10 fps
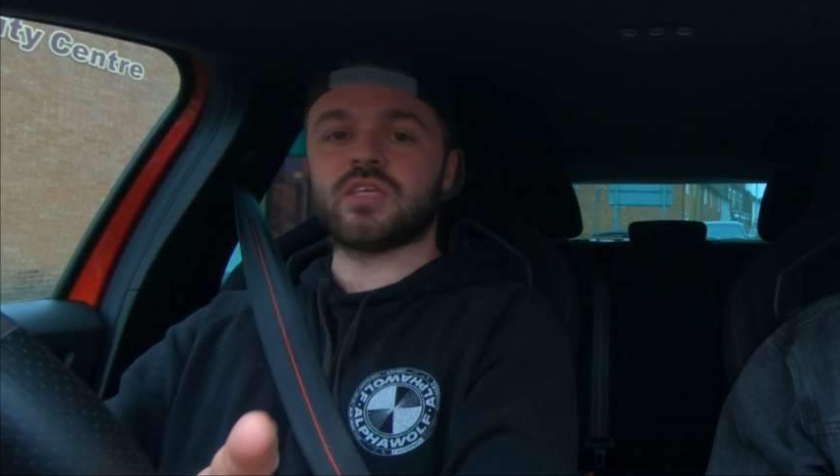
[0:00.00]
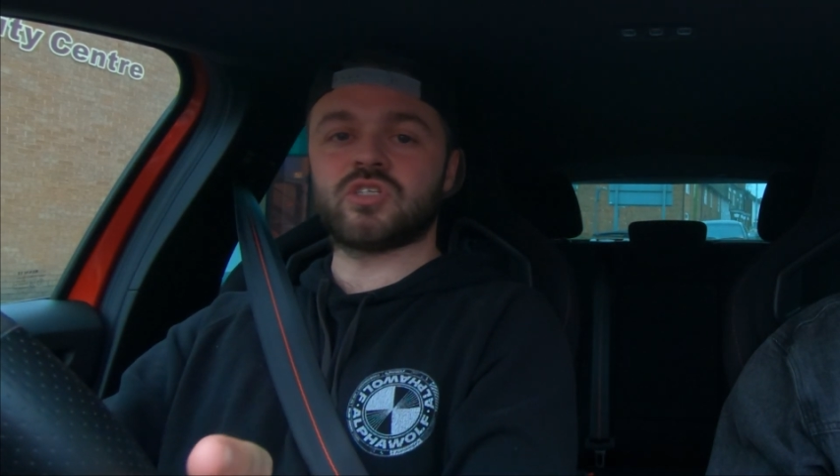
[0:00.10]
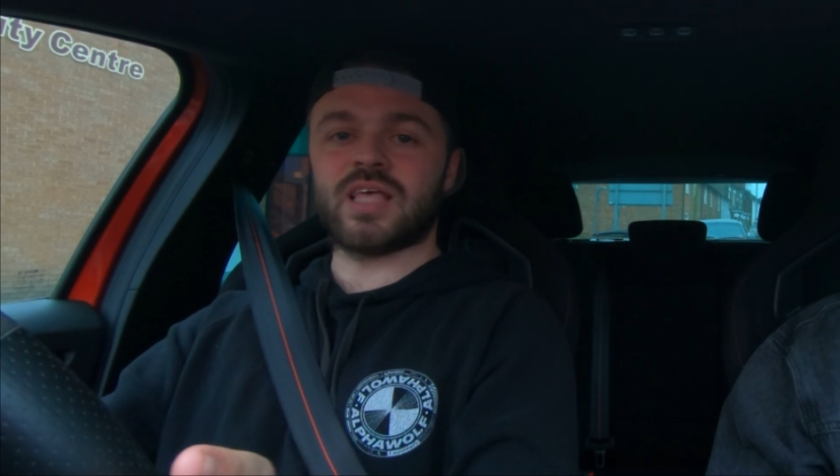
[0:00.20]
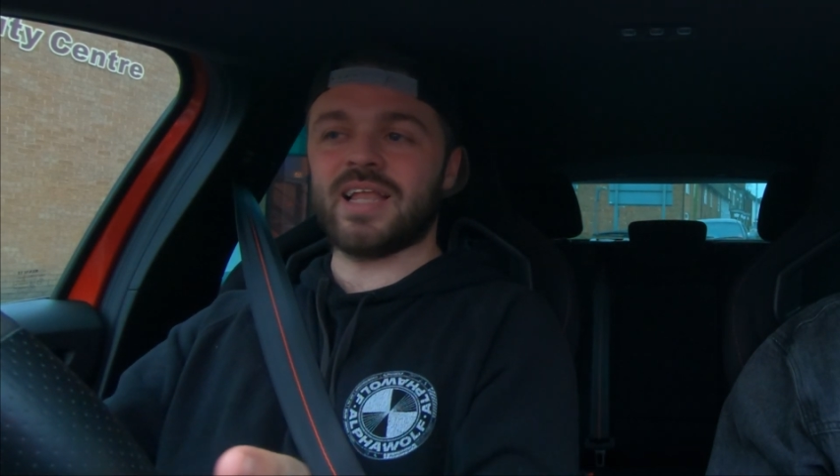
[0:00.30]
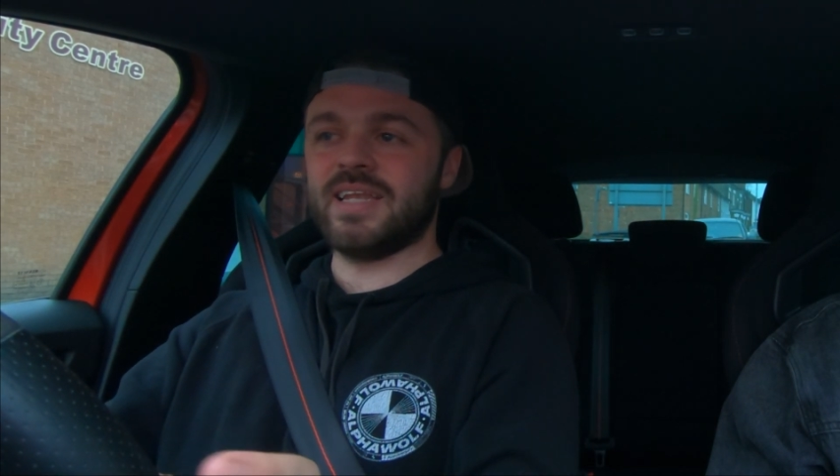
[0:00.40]
this
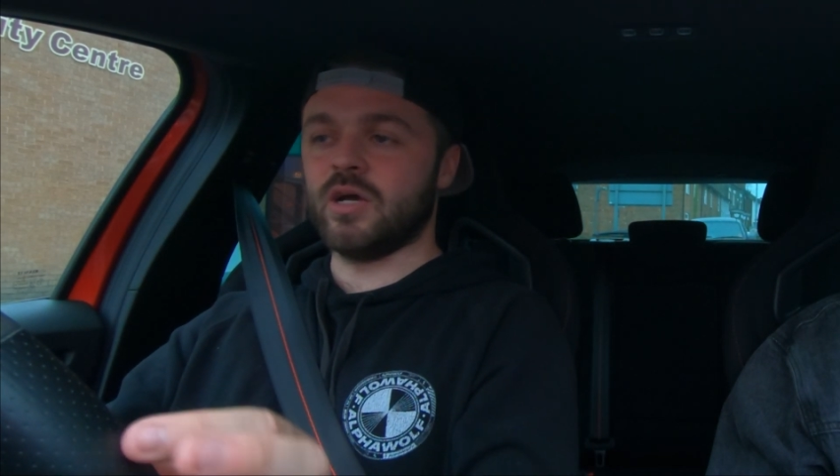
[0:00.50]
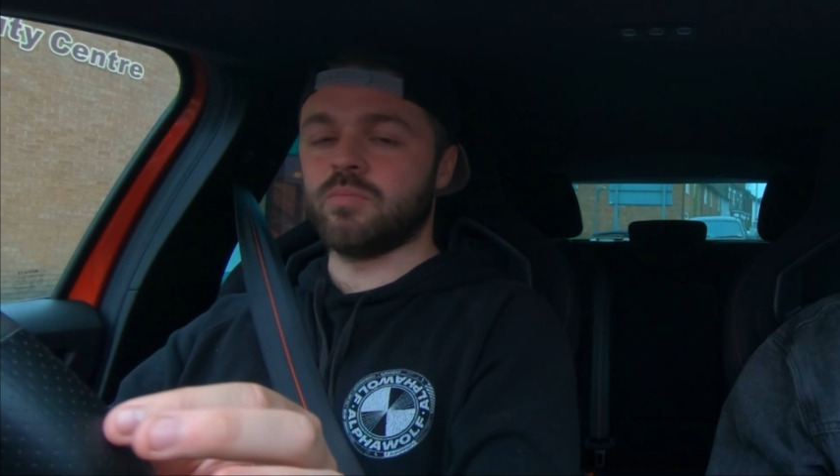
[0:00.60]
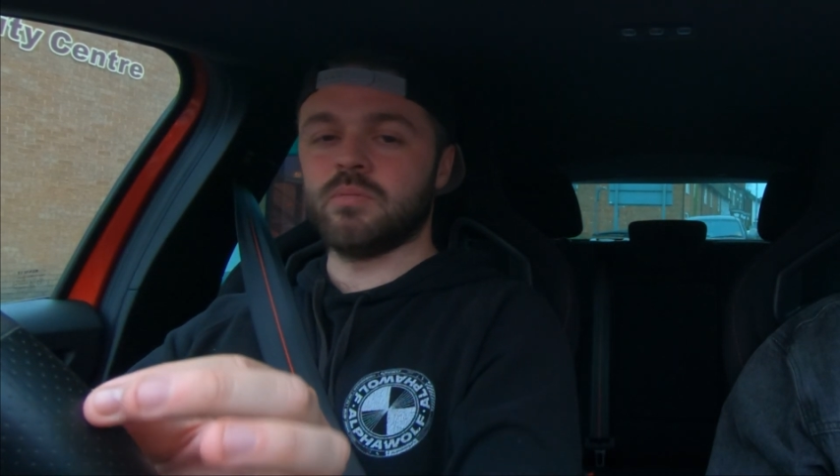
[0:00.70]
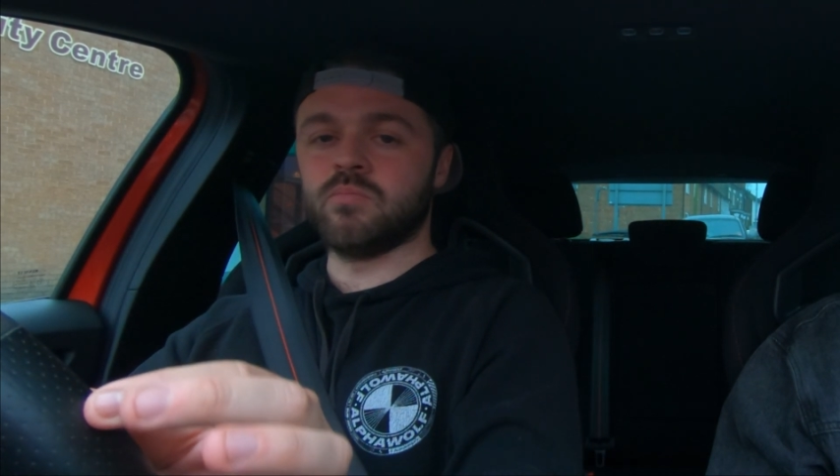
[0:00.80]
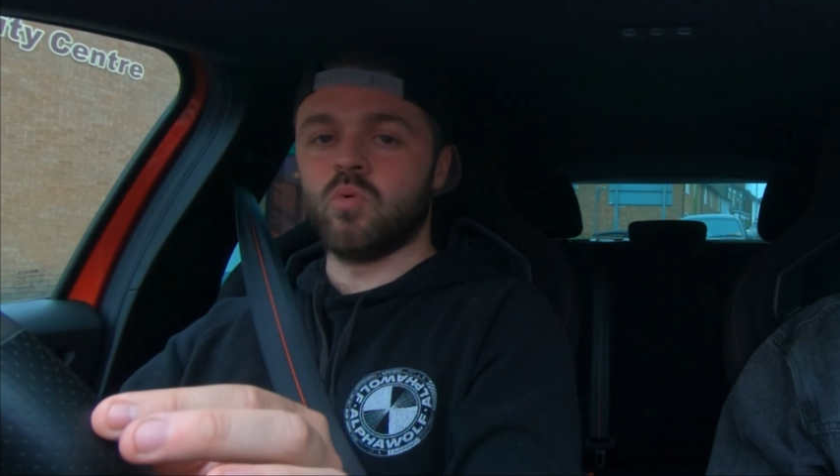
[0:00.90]
that little
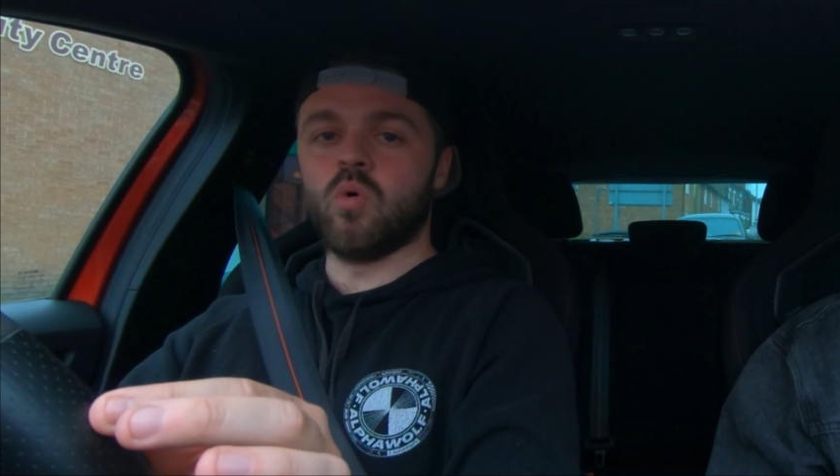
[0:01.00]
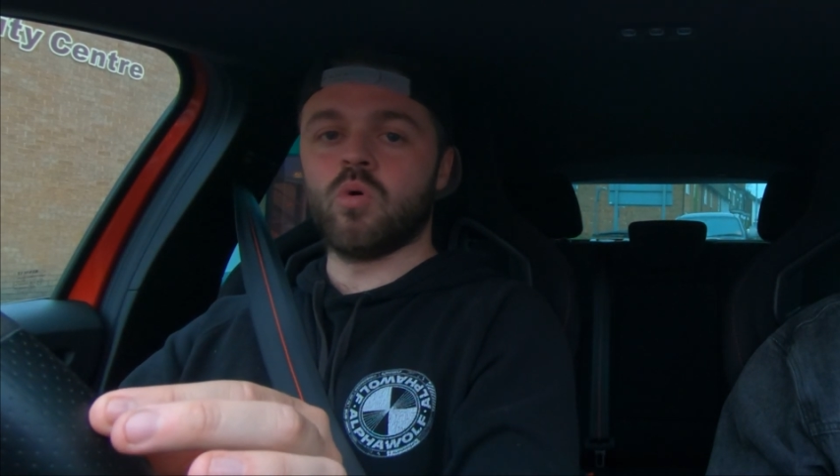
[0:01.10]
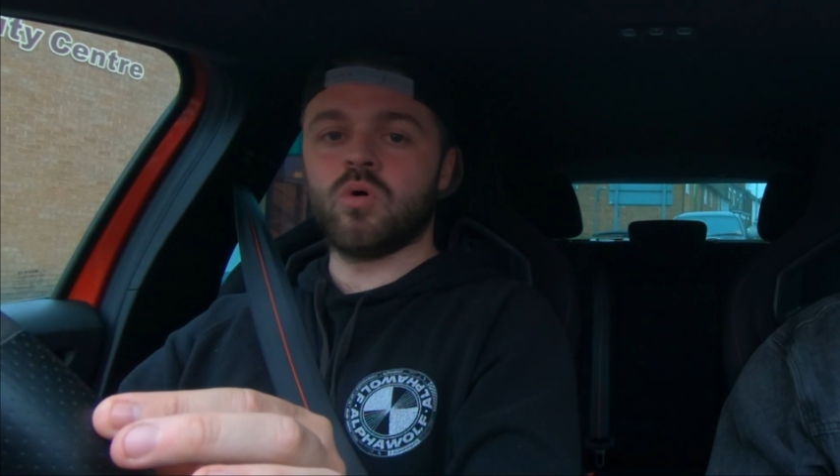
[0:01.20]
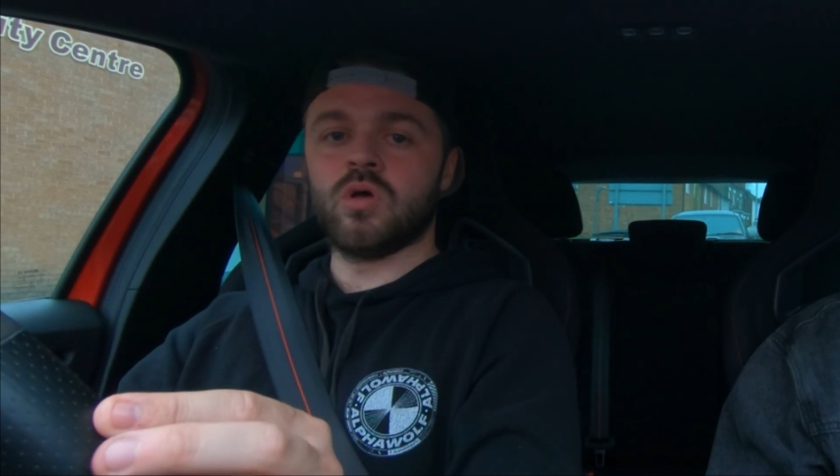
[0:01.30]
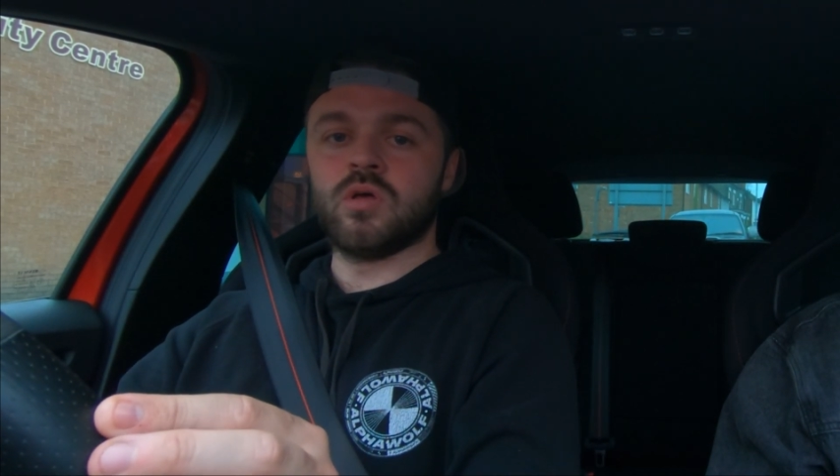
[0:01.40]
bit more